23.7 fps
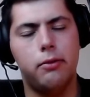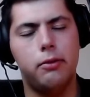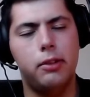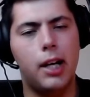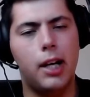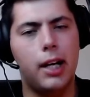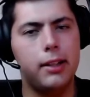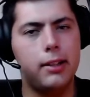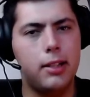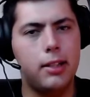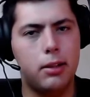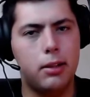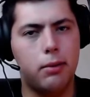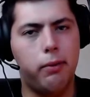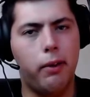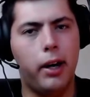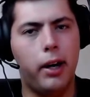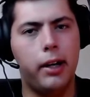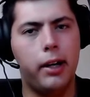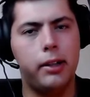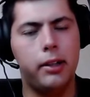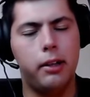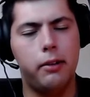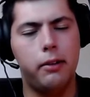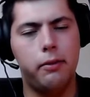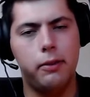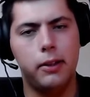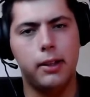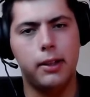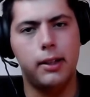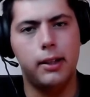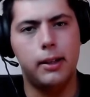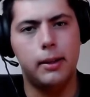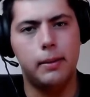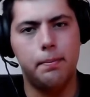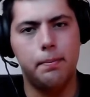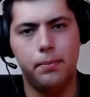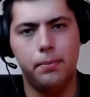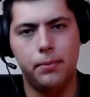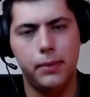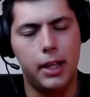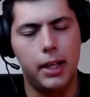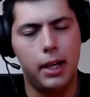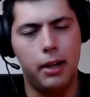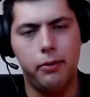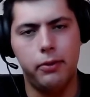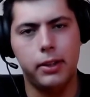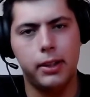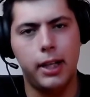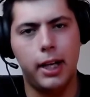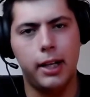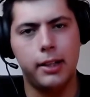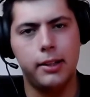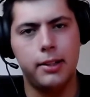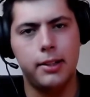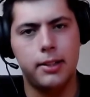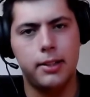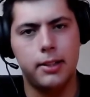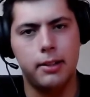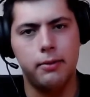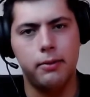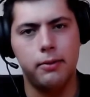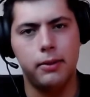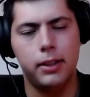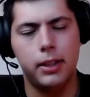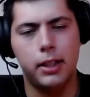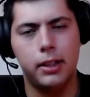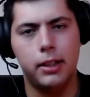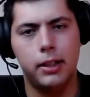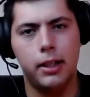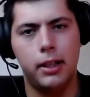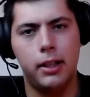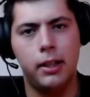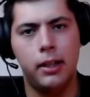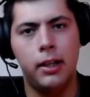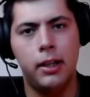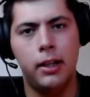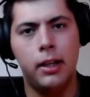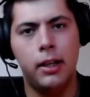That is fine, I think that is something that